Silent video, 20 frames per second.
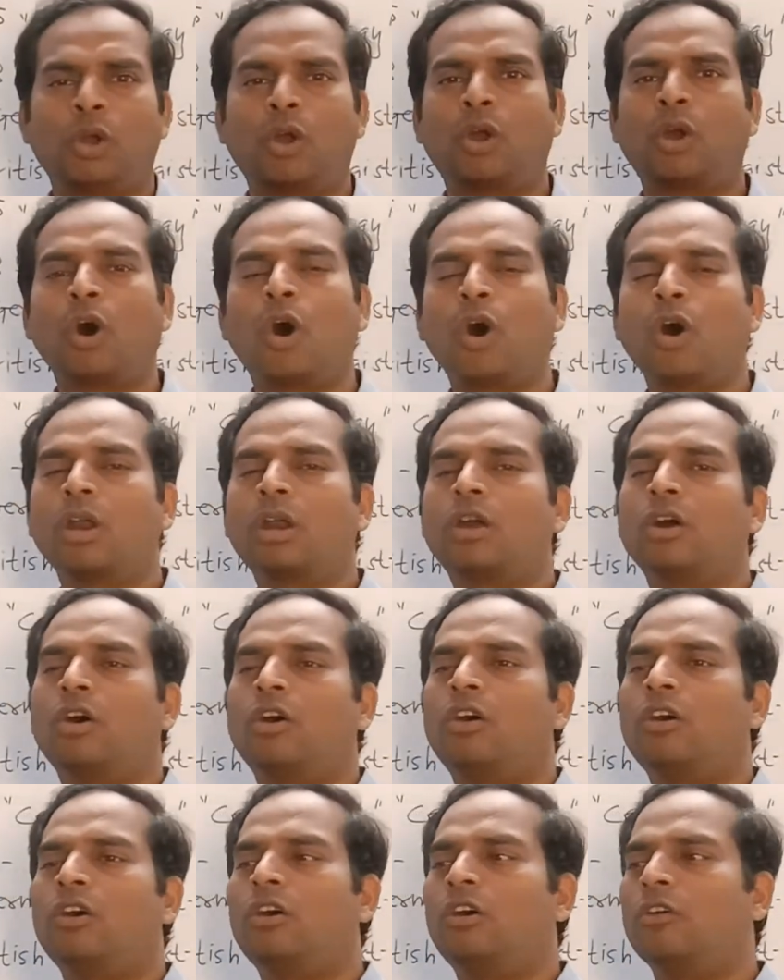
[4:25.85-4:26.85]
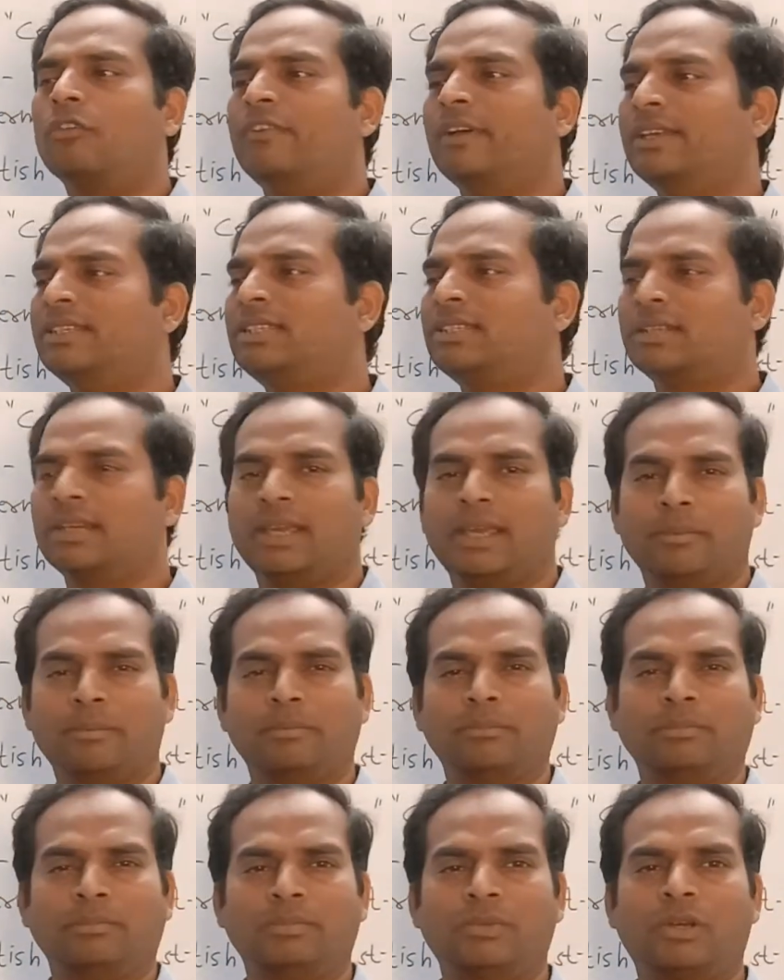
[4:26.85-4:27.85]
Cork of a
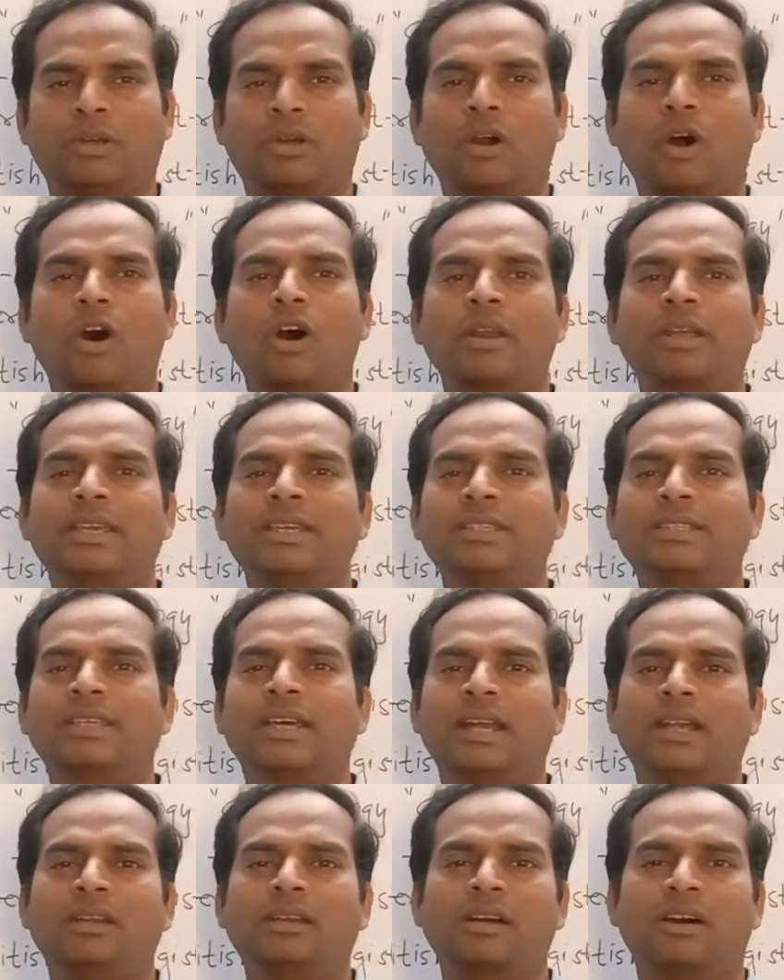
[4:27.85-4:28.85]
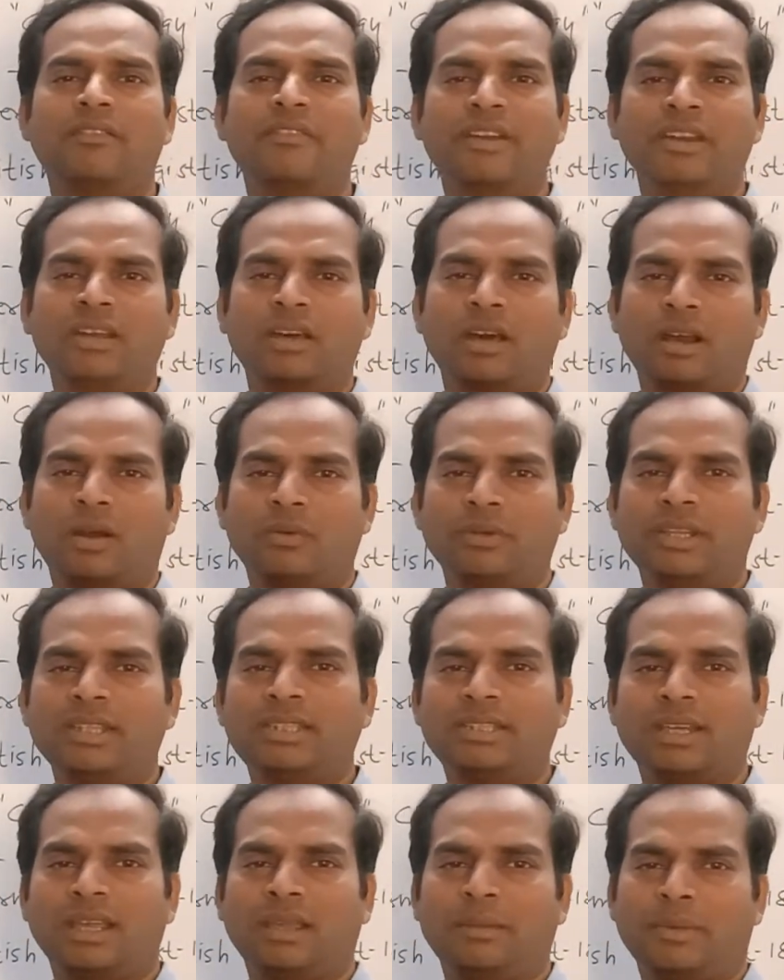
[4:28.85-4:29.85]
stem. Cork is that covering around the
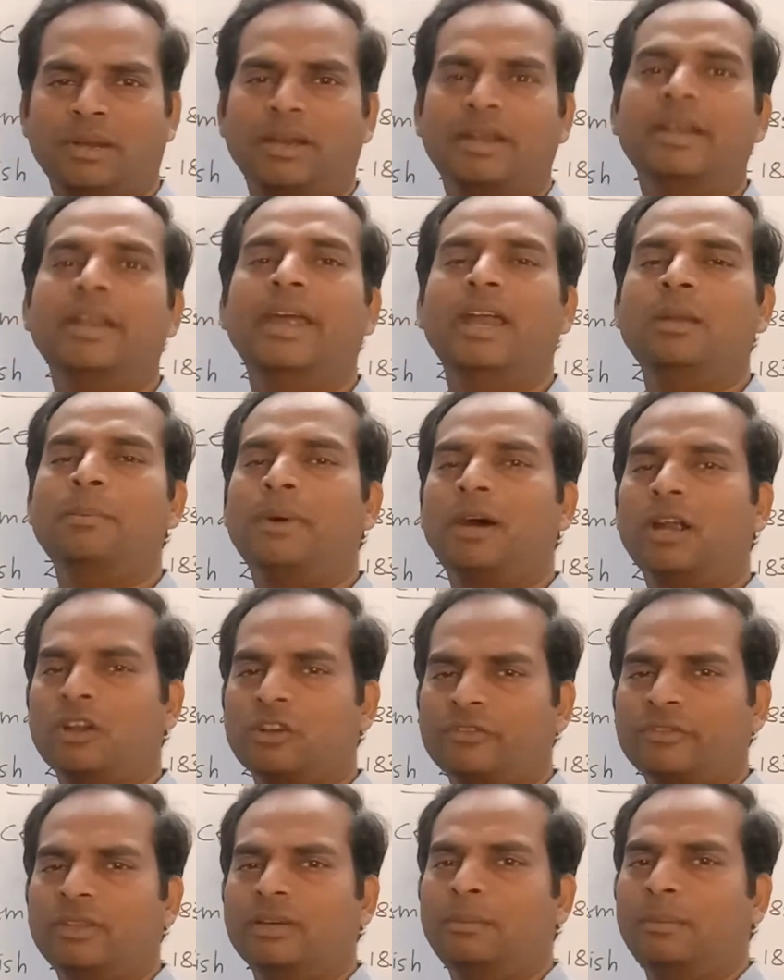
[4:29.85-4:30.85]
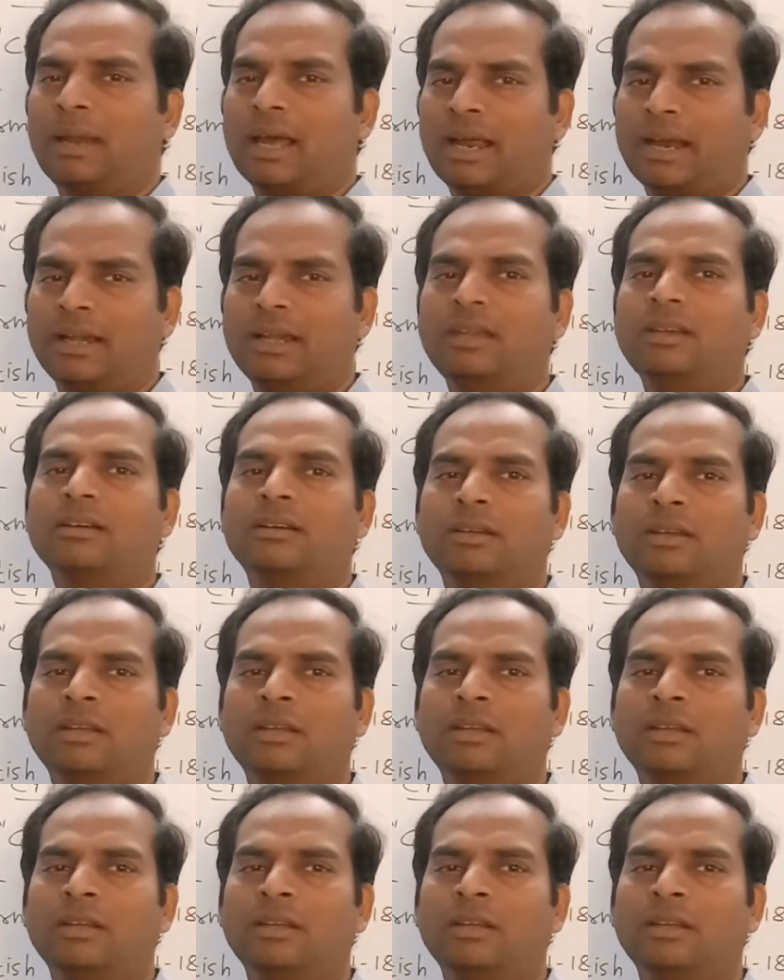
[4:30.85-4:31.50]
stem in a dead part of the plant.